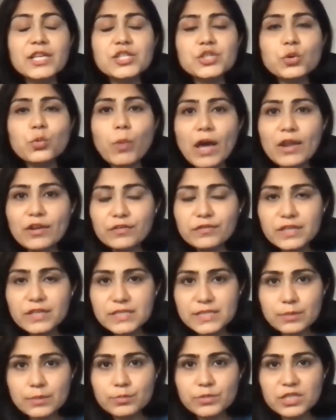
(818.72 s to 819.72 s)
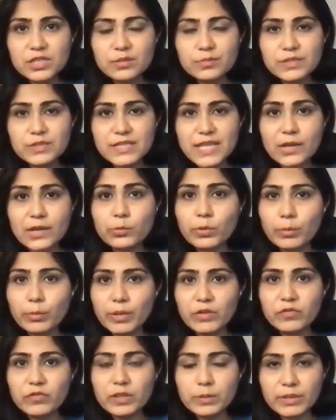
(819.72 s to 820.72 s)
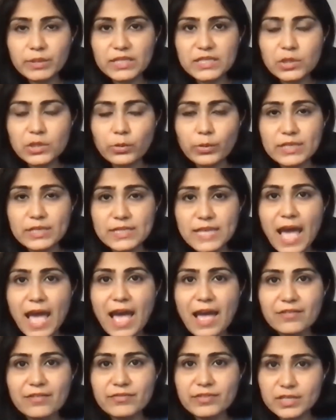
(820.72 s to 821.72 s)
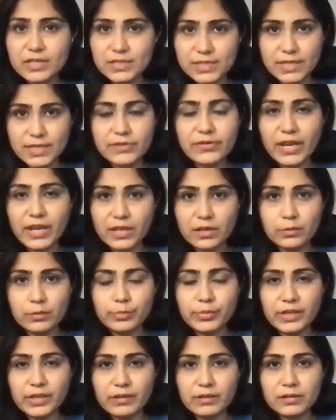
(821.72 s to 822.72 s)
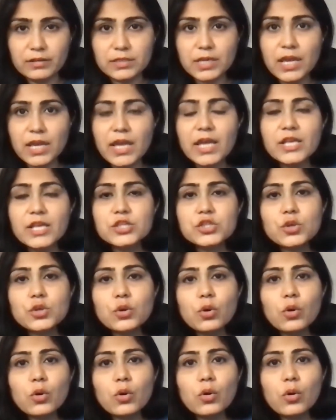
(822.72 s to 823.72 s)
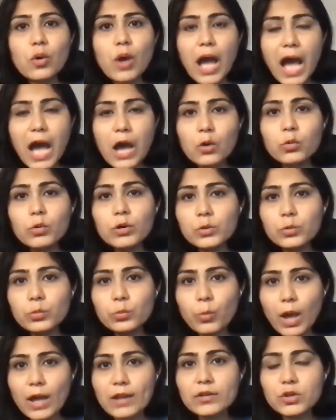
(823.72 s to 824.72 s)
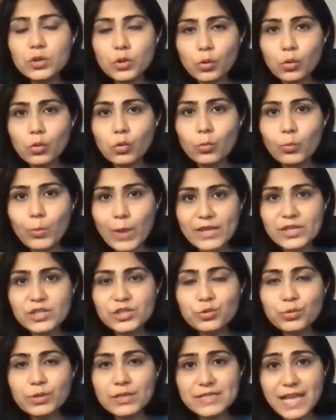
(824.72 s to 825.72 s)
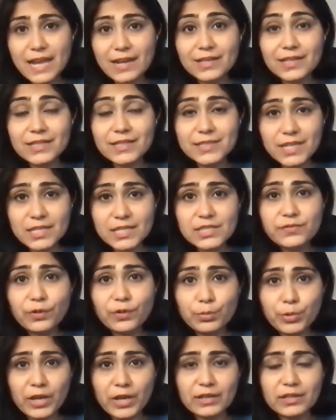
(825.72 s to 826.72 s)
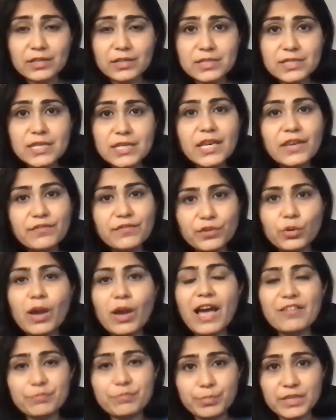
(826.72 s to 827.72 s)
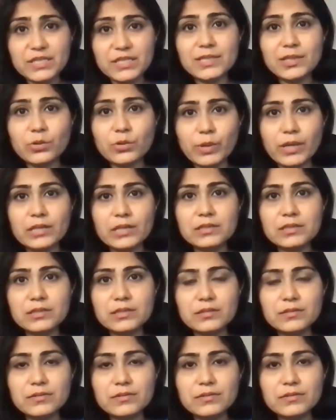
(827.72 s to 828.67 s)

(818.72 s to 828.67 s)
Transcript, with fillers: so, one of the symptoms that women with PCOS have is irregular periods. So, how would one know when to exactly test for pregnancy if you have PCOS?